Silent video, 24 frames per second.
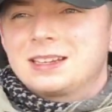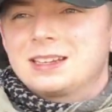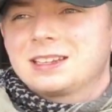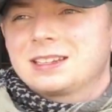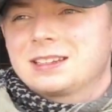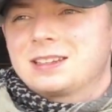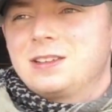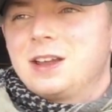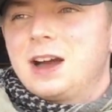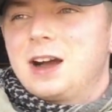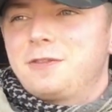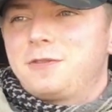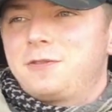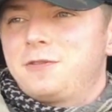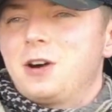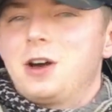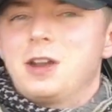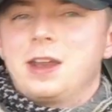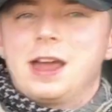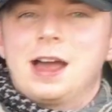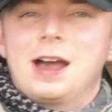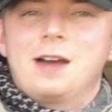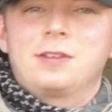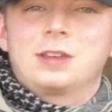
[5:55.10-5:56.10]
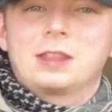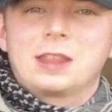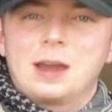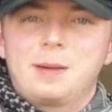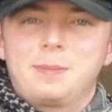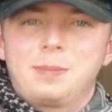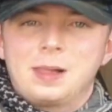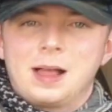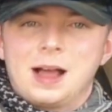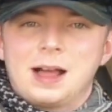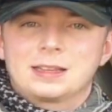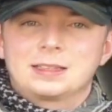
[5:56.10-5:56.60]
just not fun having that
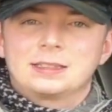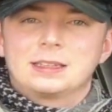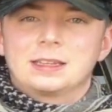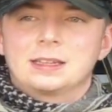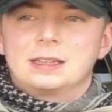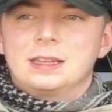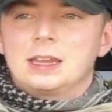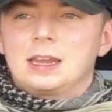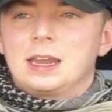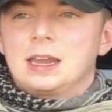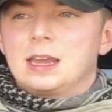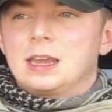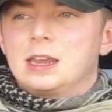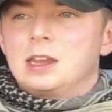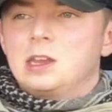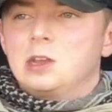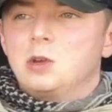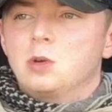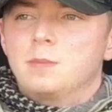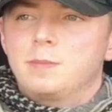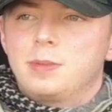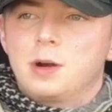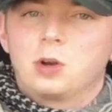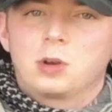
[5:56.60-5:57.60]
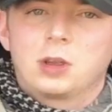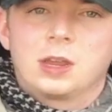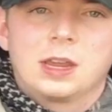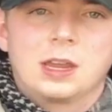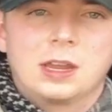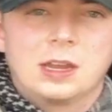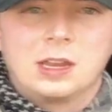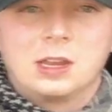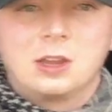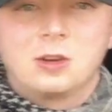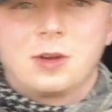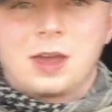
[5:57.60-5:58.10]
plastic digging into you and poking
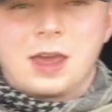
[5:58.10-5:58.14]
into you.